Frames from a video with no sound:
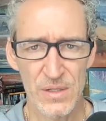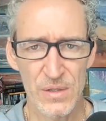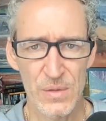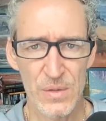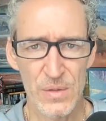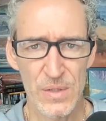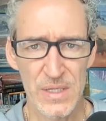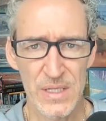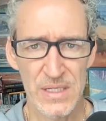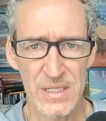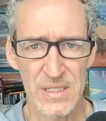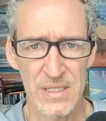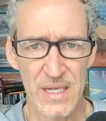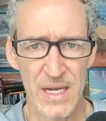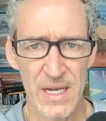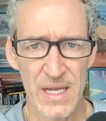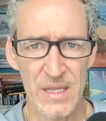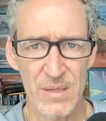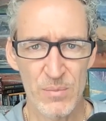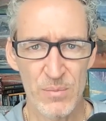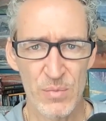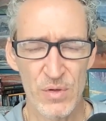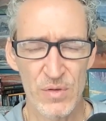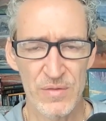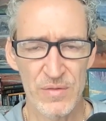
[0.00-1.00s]
included
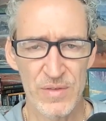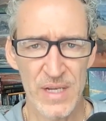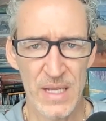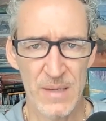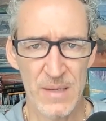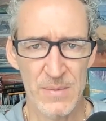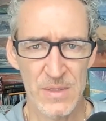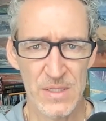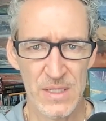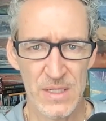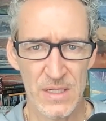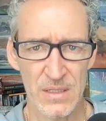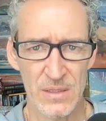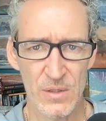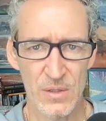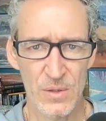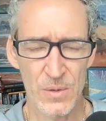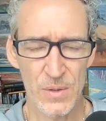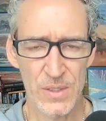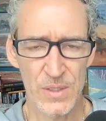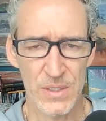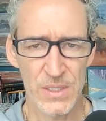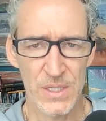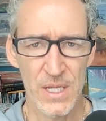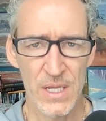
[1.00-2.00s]
inside the Proven Amazon
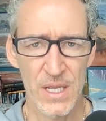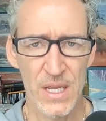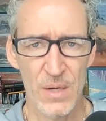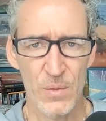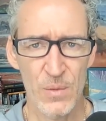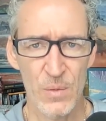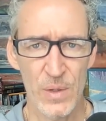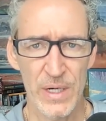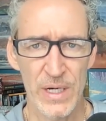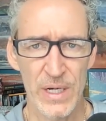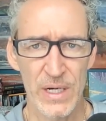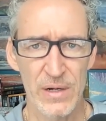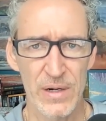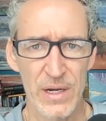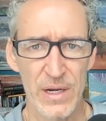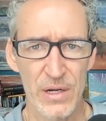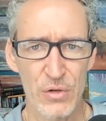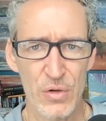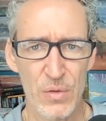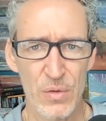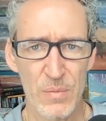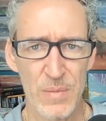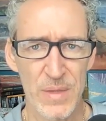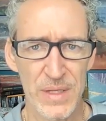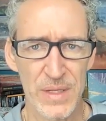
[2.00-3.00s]
course. We're
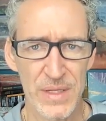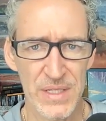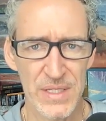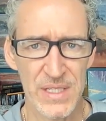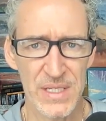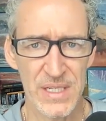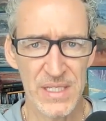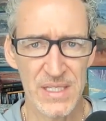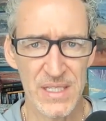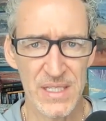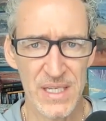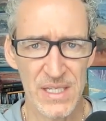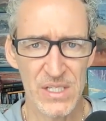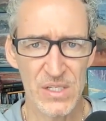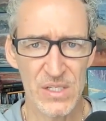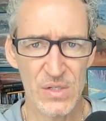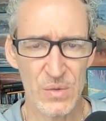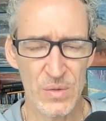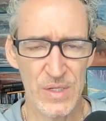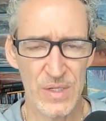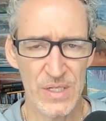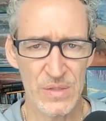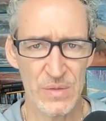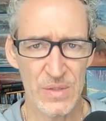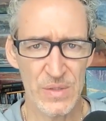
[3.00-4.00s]
hearing tremendous success
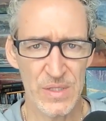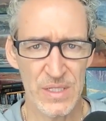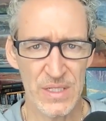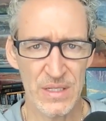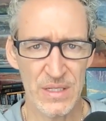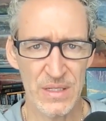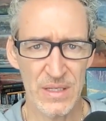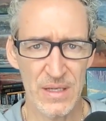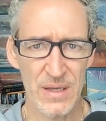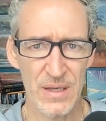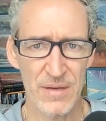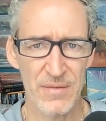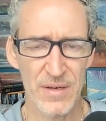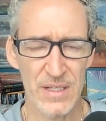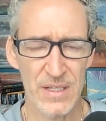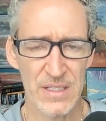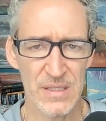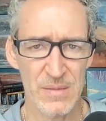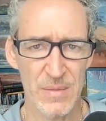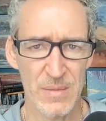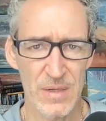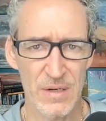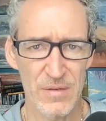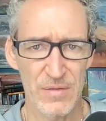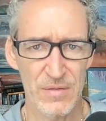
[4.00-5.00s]
stories recently. I've
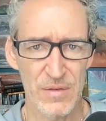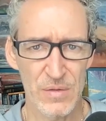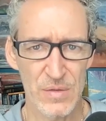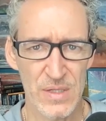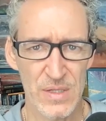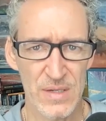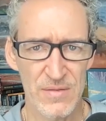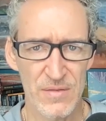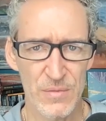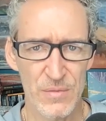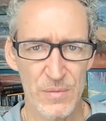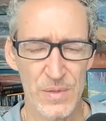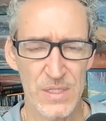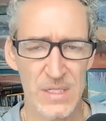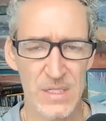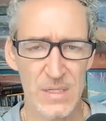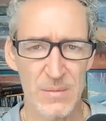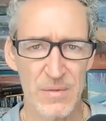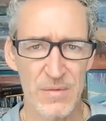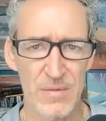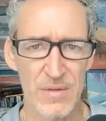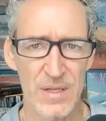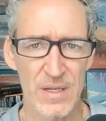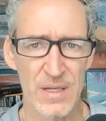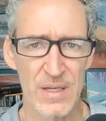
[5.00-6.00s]
had some interviews even with
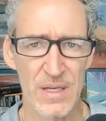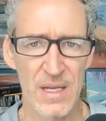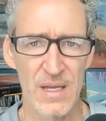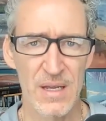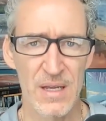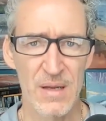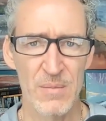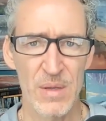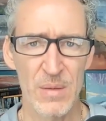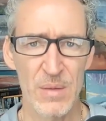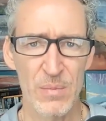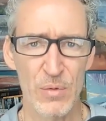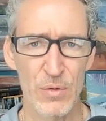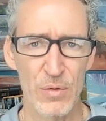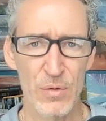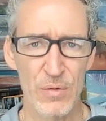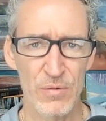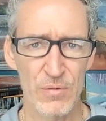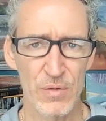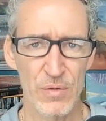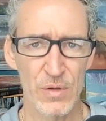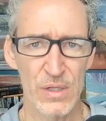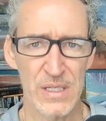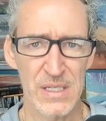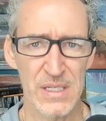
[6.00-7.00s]
some of the people who
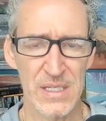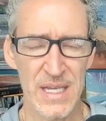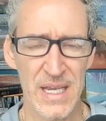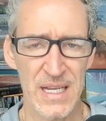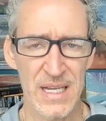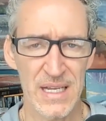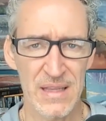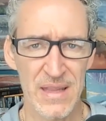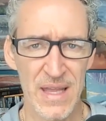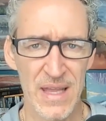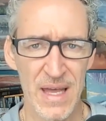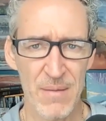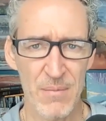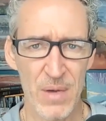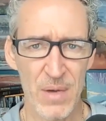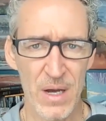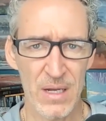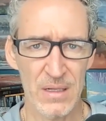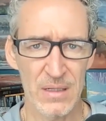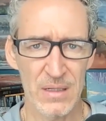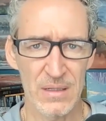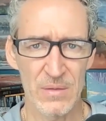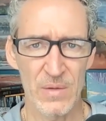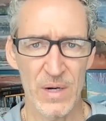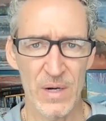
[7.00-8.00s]
have really taken that
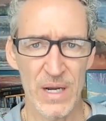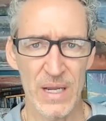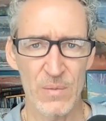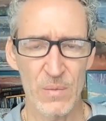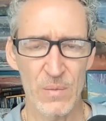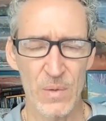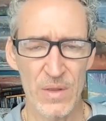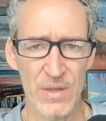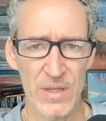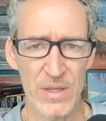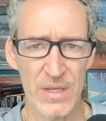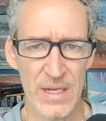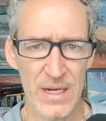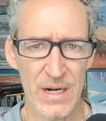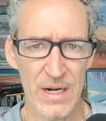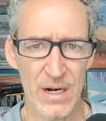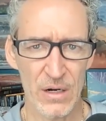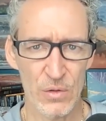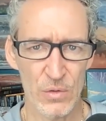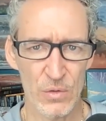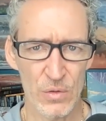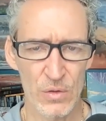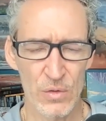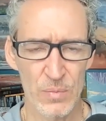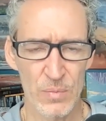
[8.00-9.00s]
model and ran with it in
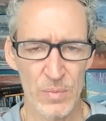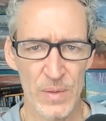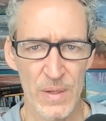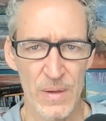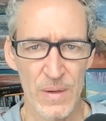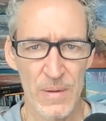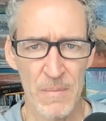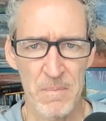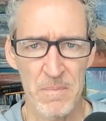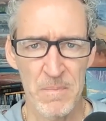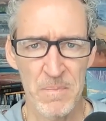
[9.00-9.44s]
our group